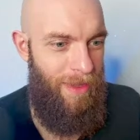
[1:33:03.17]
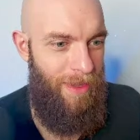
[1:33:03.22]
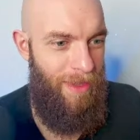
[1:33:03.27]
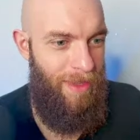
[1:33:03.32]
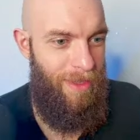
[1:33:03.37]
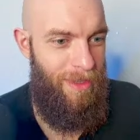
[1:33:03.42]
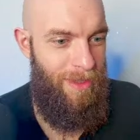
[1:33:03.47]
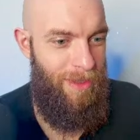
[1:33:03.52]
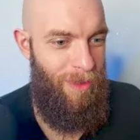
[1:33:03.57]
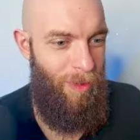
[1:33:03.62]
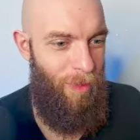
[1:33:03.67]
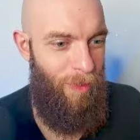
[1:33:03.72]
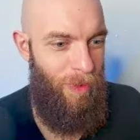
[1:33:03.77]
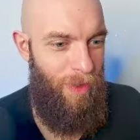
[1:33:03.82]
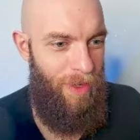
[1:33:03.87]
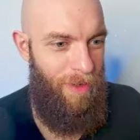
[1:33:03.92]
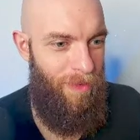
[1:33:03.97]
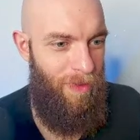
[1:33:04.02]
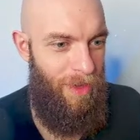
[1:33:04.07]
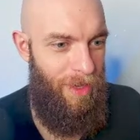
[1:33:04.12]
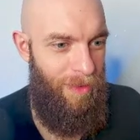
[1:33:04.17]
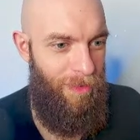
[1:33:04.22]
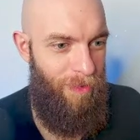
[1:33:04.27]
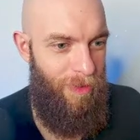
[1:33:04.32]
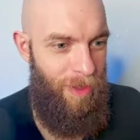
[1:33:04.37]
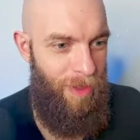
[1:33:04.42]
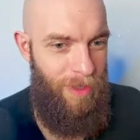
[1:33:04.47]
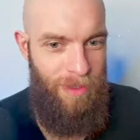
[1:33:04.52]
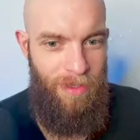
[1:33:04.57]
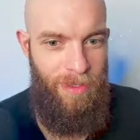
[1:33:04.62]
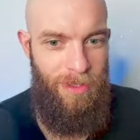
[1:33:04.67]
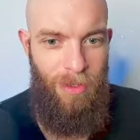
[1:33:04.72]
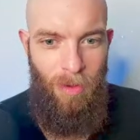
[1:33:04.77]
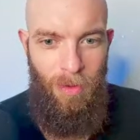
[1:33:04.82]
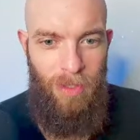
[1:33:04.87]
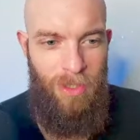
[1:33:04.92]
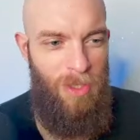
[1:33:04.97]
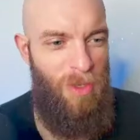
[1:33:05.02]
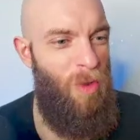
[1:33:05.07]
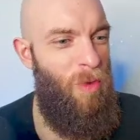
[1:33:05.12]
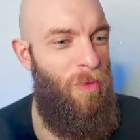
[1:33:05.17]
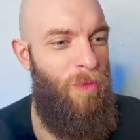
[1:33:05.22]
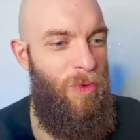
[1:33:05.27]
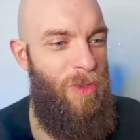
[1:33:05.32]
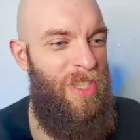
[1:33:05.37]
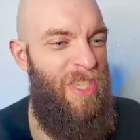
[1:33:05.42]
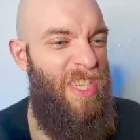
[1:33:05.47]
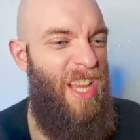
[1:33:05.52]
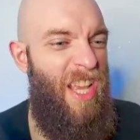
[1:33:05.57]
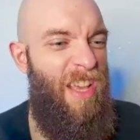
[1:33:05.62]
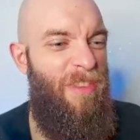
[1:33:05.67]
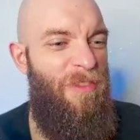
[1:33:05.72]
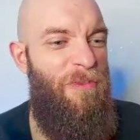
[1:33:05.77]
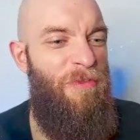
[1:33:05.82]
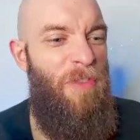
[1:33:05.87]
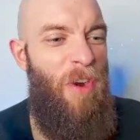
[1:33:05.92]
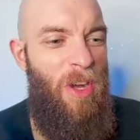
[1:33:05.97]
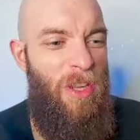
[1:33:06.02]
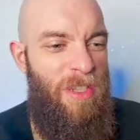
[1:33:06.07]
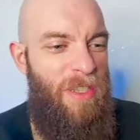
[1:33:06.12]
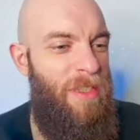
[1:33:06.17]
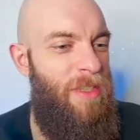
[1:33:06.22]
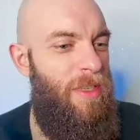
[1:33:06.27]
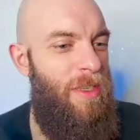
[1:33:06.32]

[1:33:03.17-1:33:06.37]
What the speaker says: It's all very, very fun. It's all for the sake of fun.